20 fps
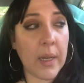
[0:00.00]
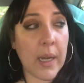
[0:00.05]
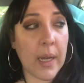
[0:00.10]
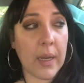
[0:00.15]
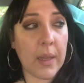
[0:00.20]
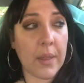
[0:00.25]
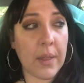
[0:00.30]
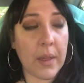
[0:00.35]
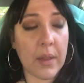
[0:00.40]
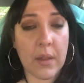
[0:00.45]

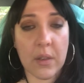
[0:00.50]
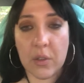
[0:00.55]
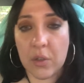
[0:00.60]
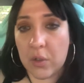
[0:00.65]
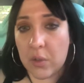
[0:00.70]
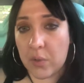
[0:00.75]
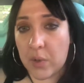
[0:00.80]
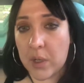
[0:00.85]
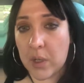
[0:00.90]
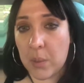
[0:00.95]
I think this
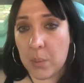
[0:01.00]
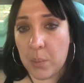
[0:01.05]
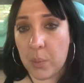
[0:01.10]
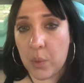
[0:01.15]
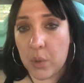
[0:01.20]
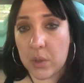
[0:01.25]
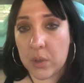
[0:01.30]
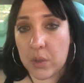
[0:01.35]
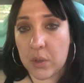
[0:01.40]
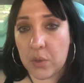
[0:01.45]
is very
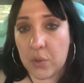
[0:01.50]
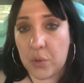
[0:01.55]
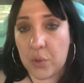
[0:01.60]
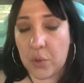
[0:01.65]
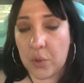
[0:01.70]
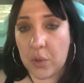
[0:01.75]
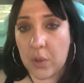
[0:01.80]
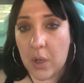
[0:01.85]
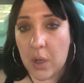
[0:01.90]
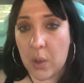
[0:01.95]
important
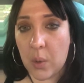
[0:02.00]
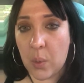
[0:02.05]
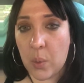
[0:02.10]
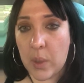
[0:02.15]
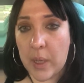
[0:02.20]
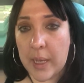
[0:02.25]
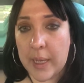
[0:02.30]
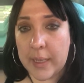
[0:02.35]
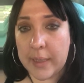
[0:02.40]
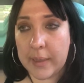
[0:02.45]
to know,
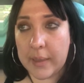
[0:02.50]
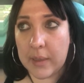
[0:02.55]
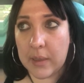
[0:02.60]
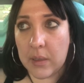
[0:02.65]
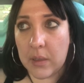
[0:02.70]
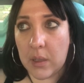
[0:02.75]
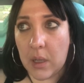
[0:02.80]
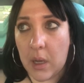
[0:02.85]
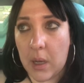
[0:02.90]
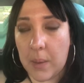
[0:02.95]
and
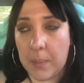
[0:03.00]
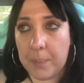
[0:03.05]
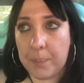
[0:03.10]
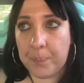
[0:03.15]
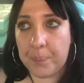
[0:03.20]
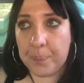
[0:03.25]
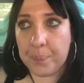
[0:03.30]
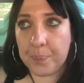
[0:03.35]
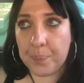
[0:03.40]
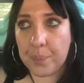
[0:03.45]

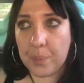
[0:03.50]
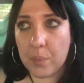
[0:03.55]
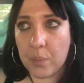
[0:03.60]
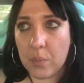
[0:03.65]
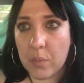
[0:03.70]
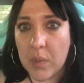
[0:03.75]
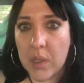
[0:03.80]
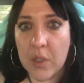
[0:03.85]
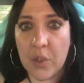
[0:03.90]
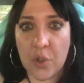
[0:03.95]

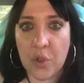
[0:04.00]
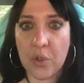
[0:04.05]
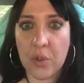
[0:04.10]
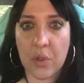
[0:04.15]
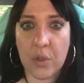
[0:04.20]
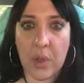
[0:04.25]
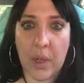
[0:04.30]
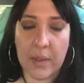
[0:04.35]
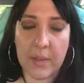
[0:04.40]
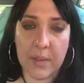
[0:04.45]

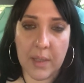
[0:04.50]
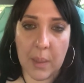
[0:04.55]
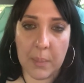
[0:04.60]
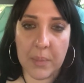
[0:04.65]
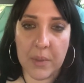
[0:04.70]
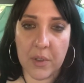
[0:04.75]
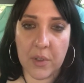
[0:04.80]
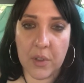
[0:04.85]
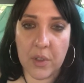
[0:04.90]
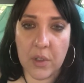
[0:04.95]
just
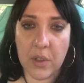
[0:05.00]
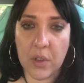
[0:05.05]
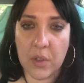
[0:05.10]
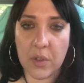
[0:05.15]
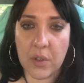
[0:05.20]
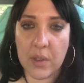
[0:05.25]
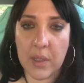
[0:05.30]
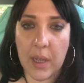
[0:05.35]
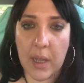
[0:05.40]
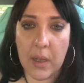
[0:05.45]
accept it in
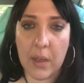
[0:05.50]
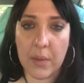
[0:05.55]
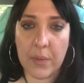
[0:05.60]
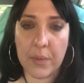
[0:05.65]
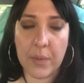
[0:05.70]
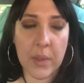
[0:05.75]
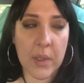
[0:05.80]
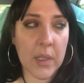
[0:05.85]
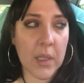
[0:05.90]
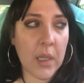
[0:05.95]

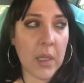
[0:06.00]
yourself.